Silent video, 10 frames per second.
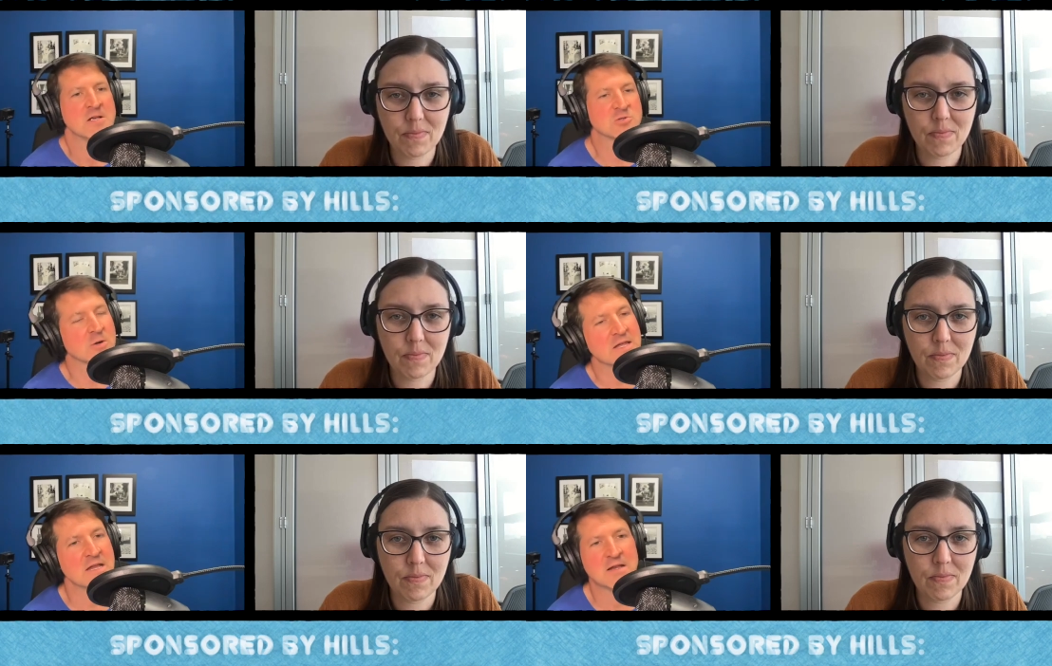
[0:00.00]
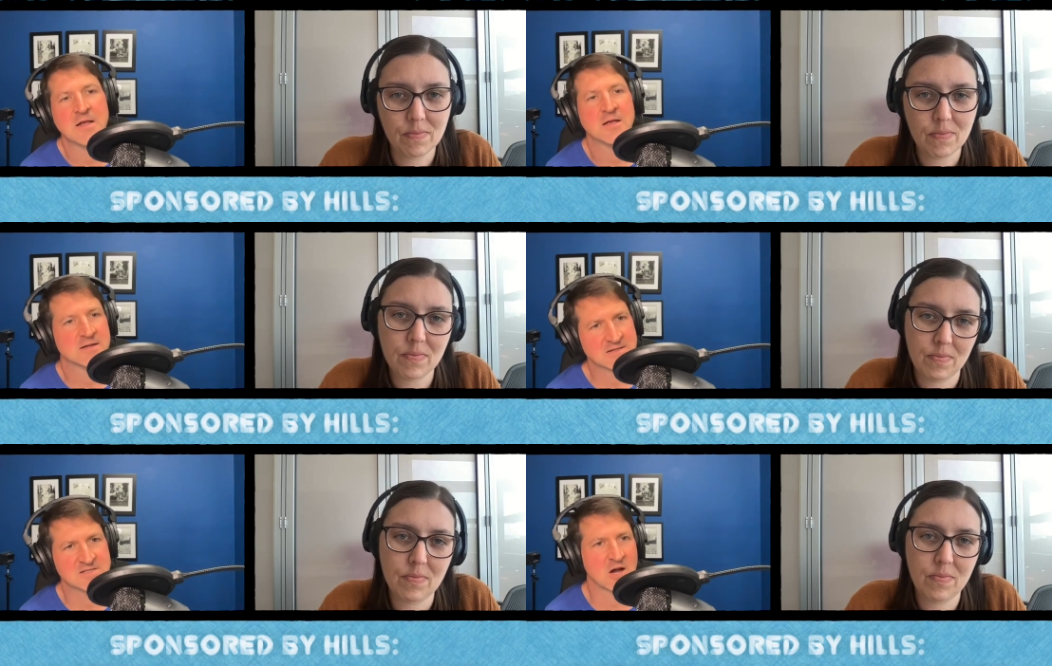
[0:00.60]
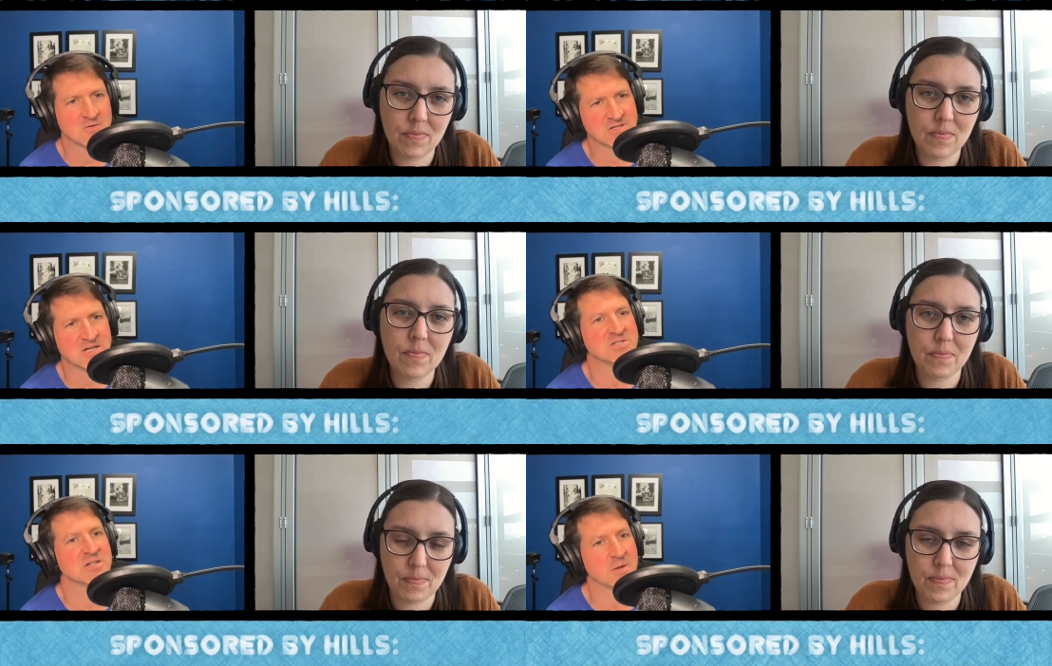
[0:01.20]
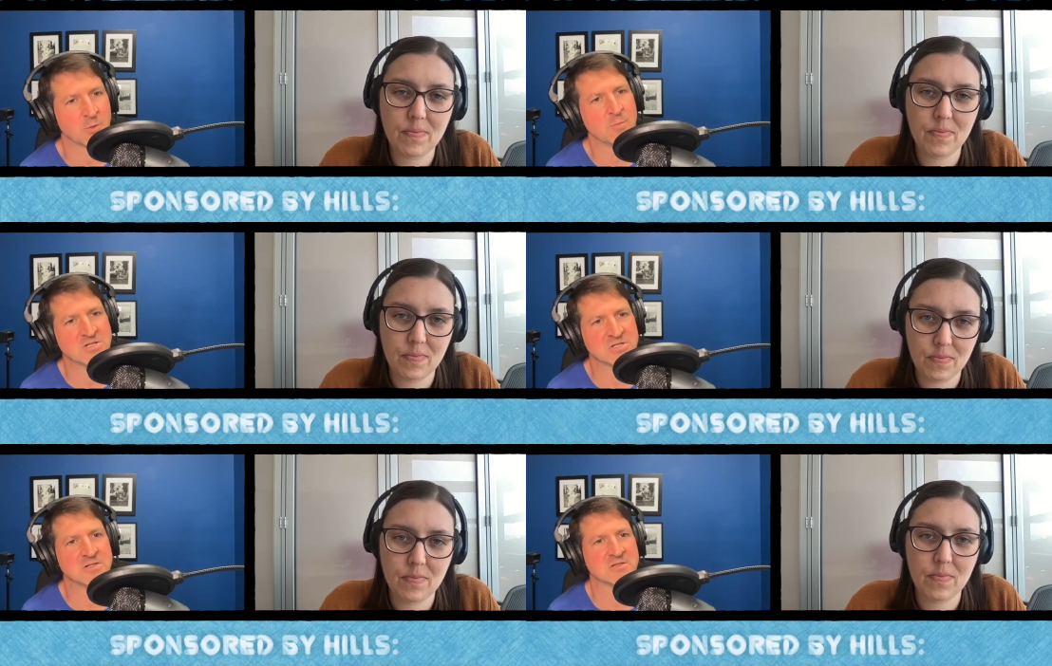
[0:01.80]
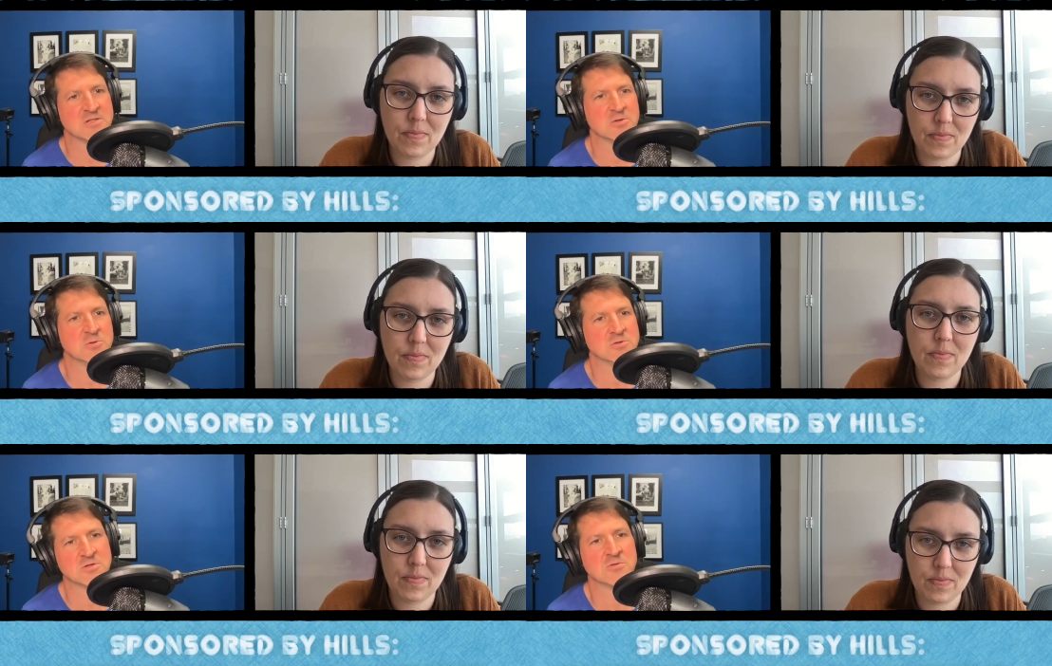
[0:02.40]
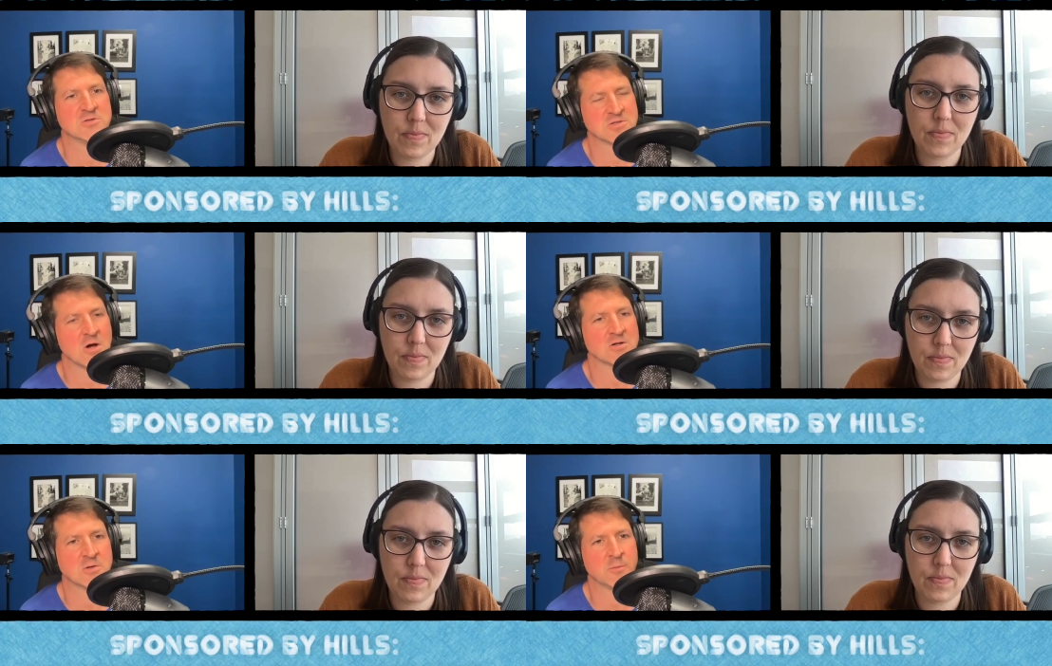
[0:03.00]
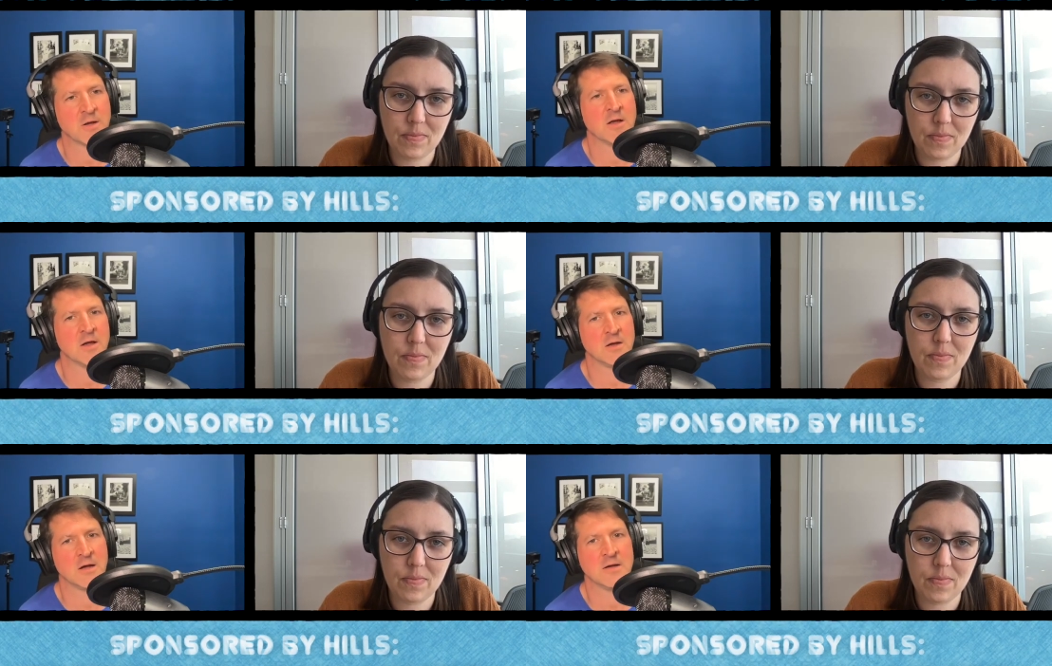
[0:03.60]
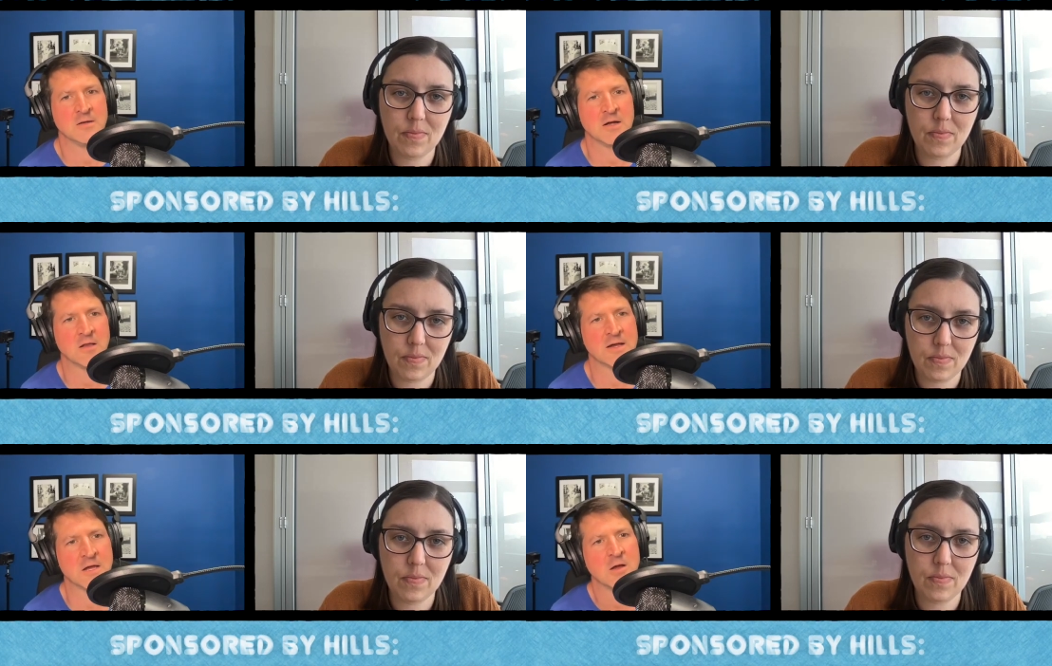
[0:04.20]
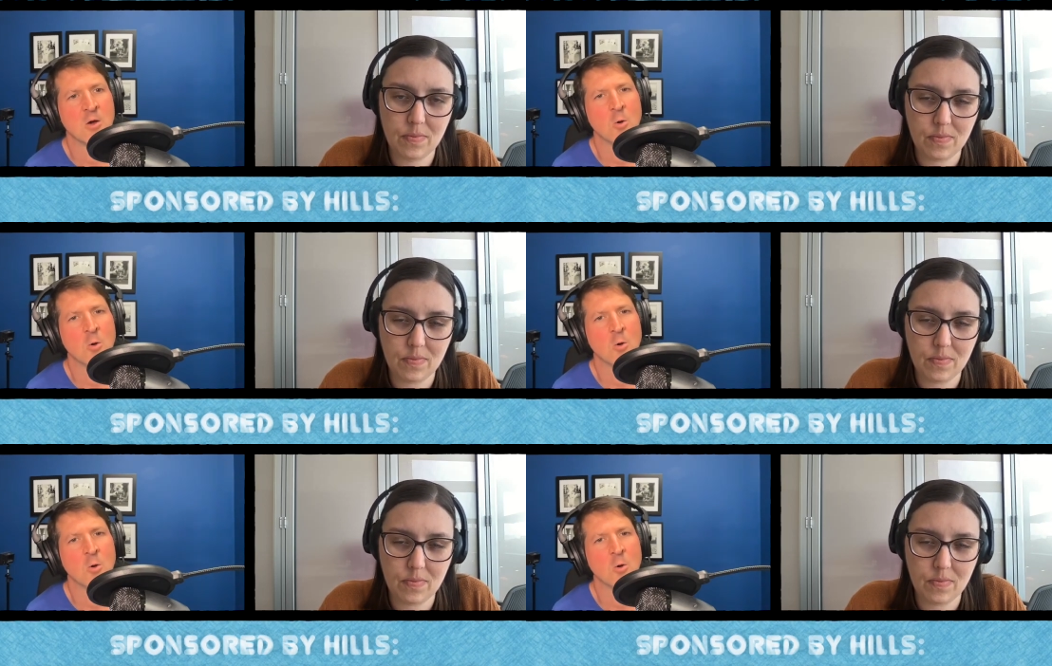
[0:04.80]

Speaker 1: So I get in, get this conversation, get permission to, to, to talk to them about it. I, I, I like it.